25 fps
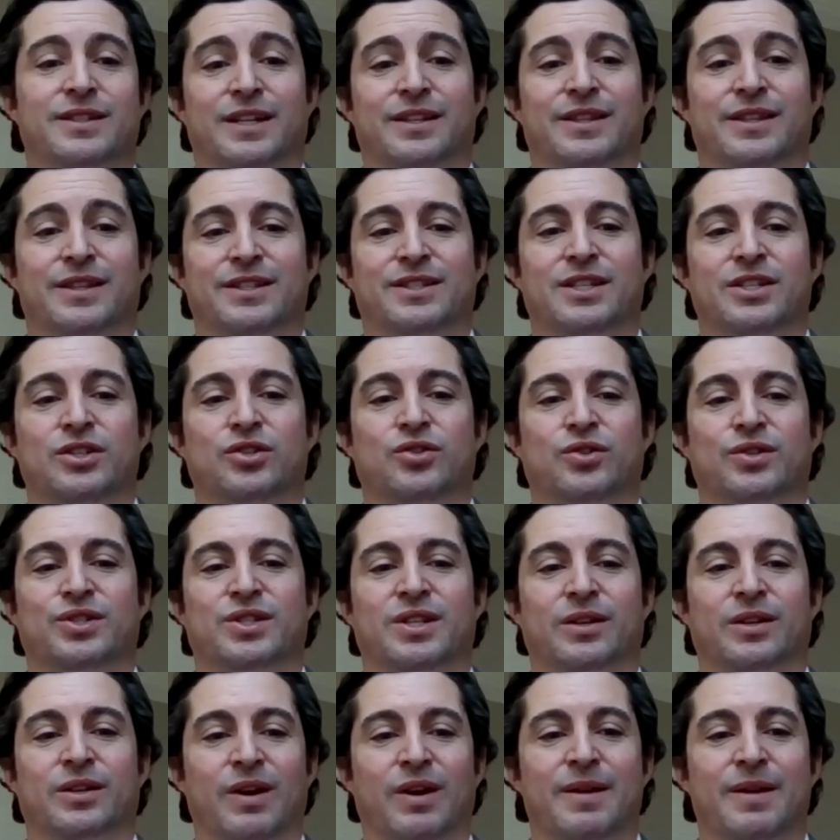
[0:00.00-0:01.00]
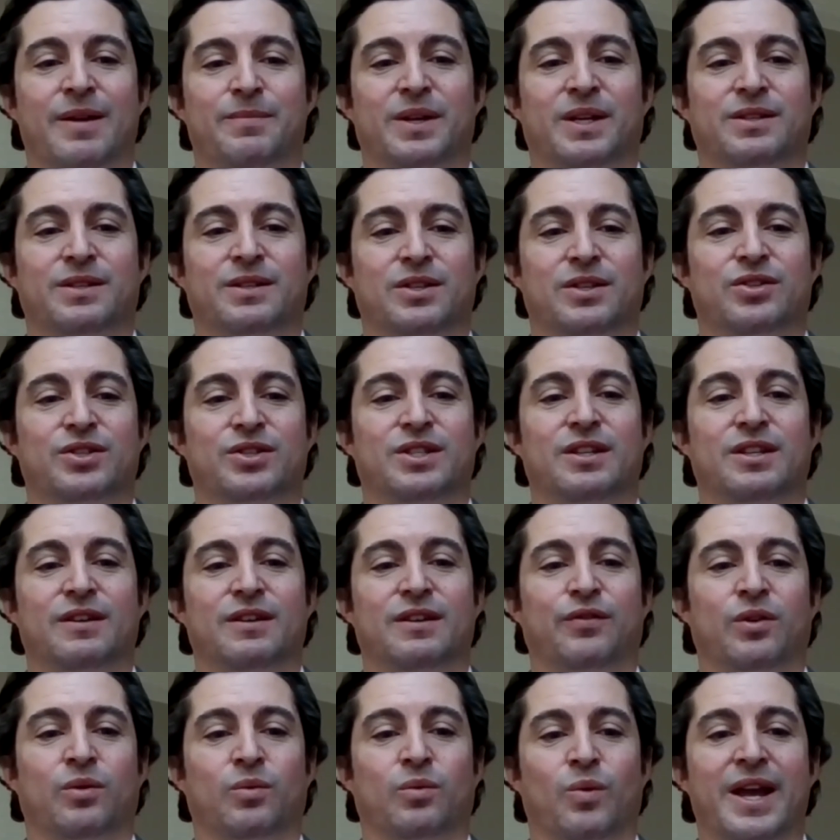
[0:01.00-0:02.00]
And that's interesting, right? Because there's
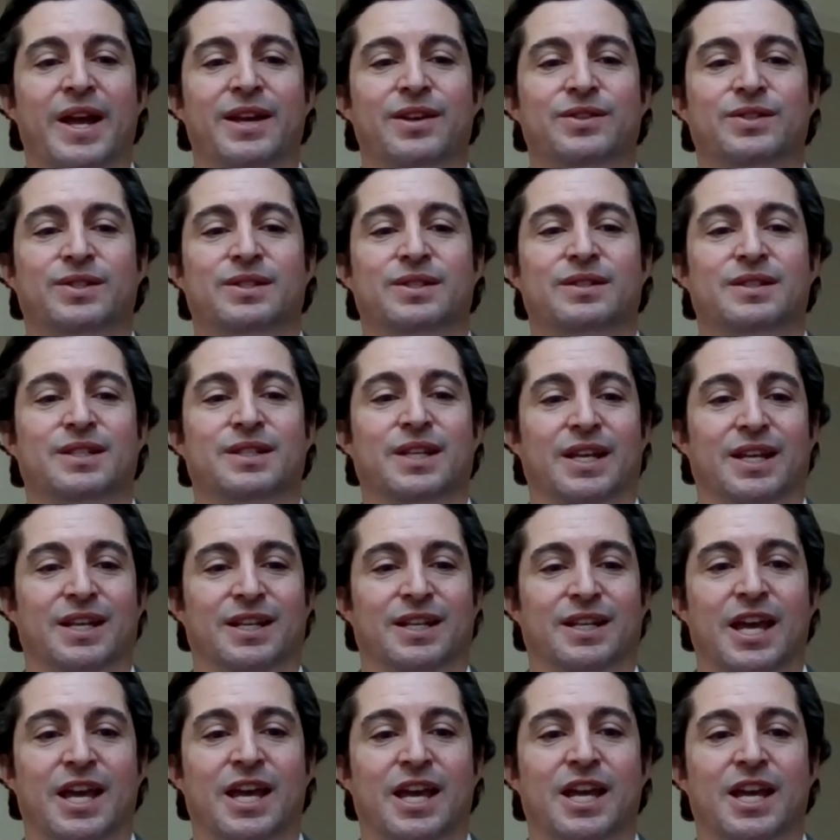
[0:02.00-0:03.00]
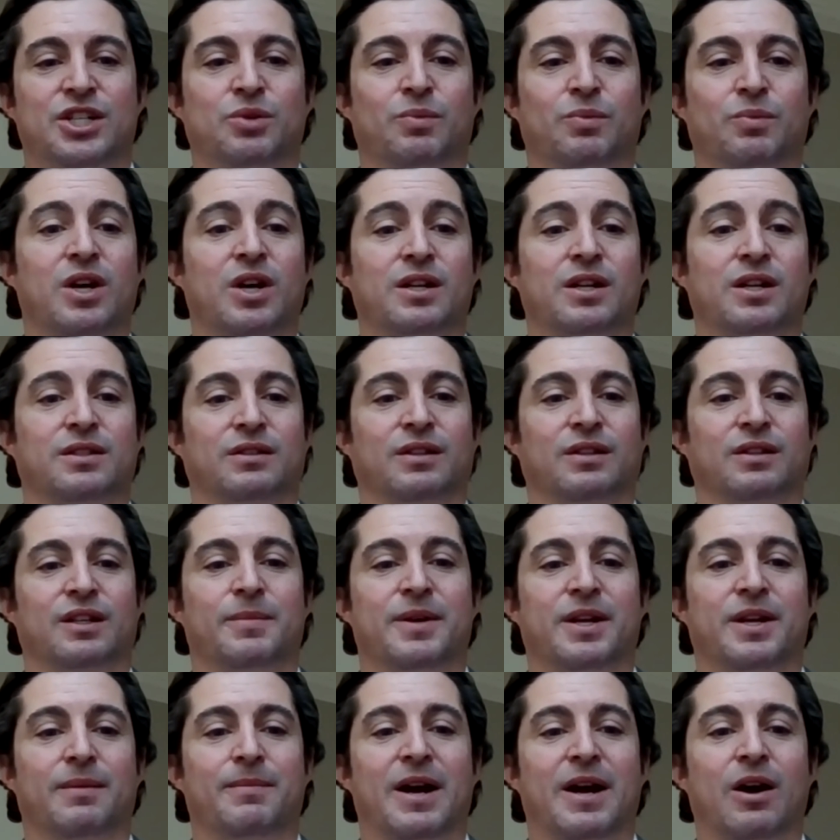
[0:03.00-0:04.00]
different ways to engage. And we talked a little
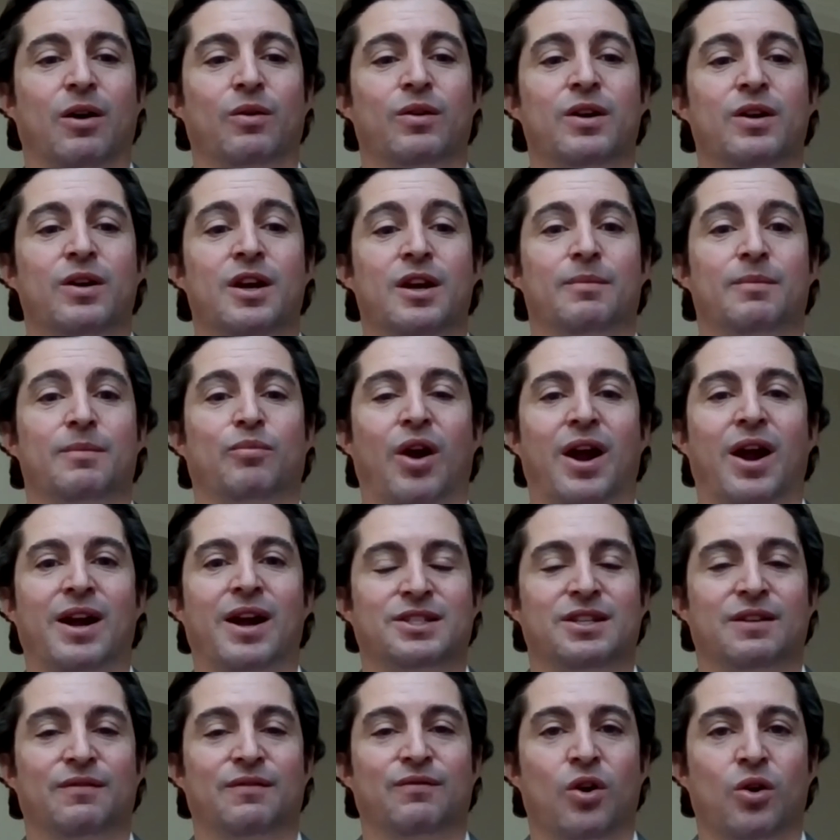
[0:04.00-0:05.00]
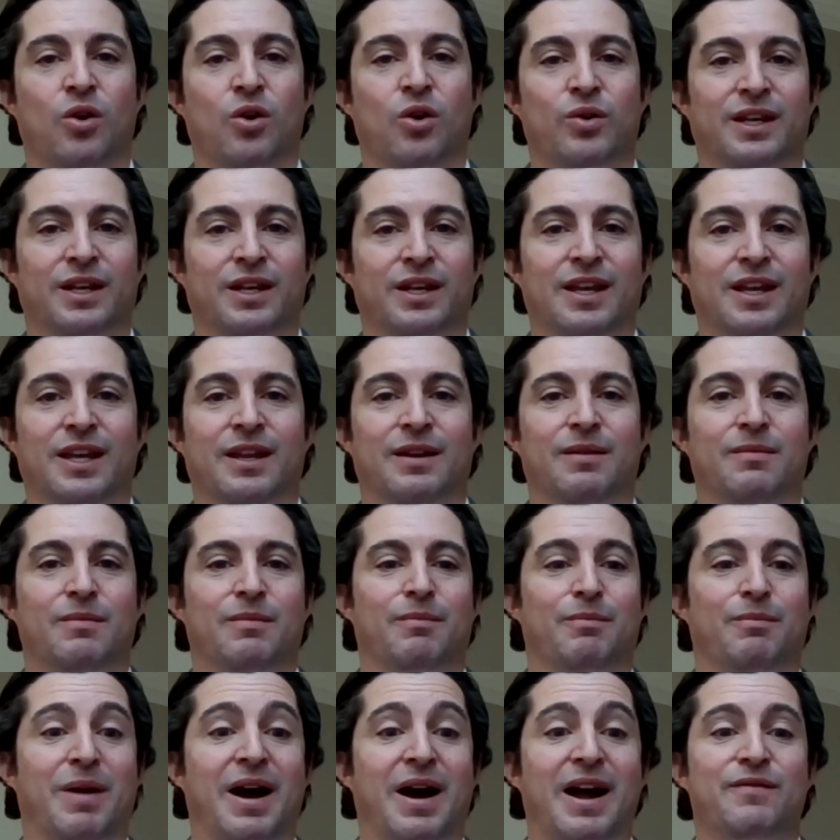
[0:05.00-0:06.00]
bit about proxy voting. And
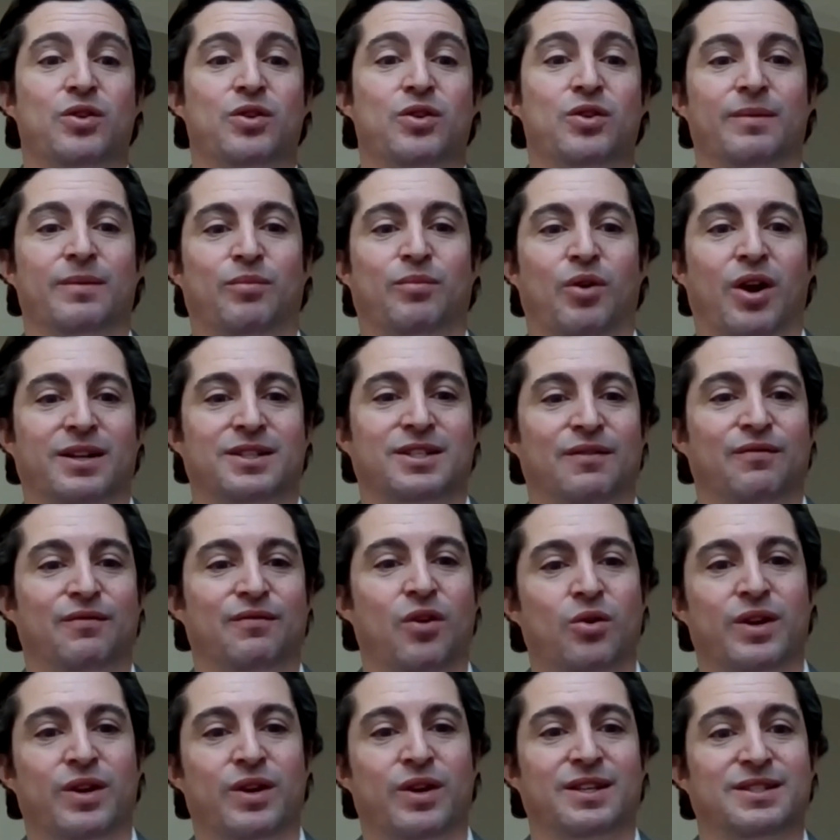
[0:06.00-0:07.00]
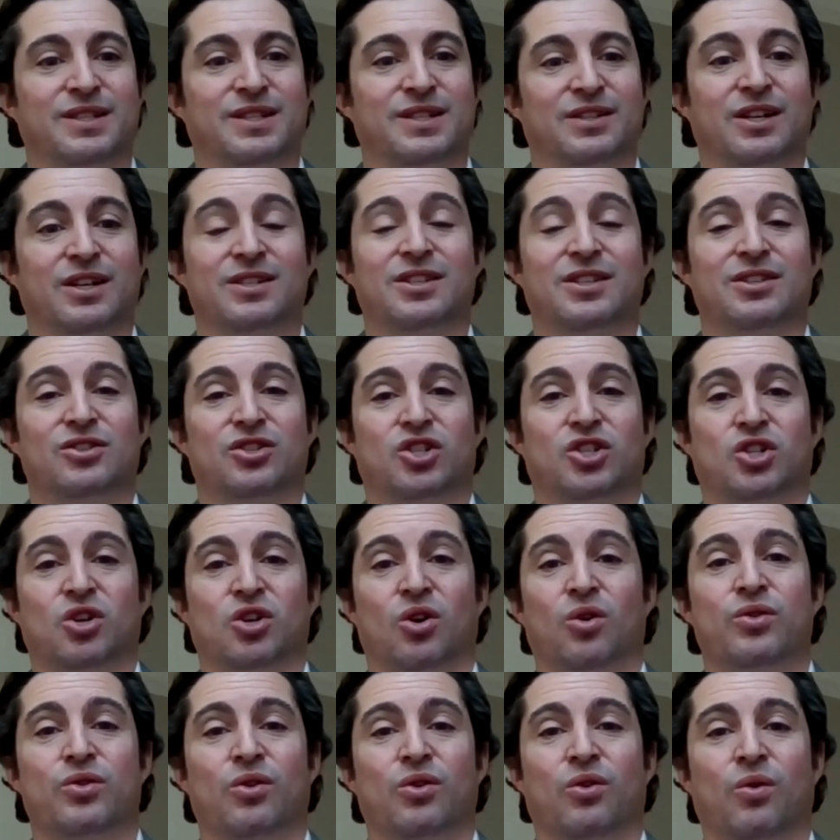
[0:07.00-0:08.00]
my view on proxy voting is it doesn't
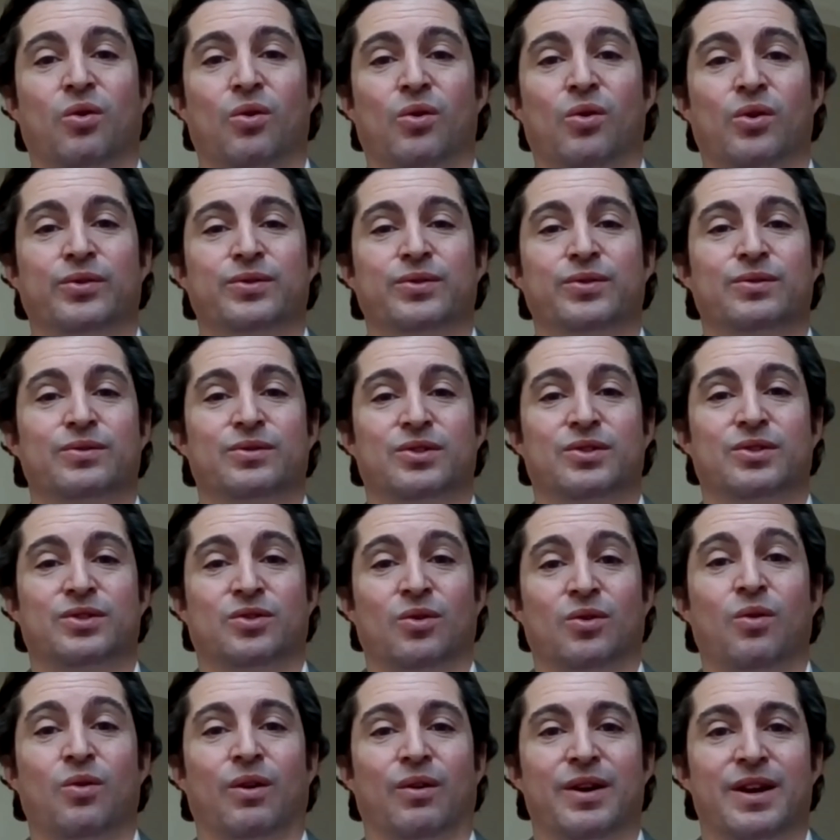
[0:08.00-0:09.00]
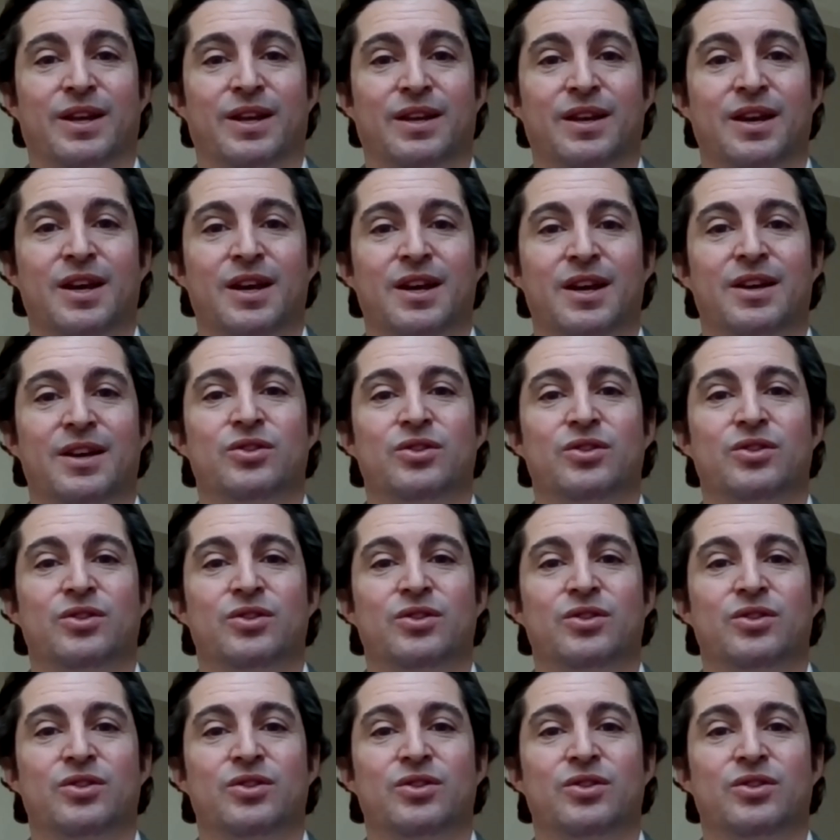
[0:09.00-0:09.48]
show the whole story.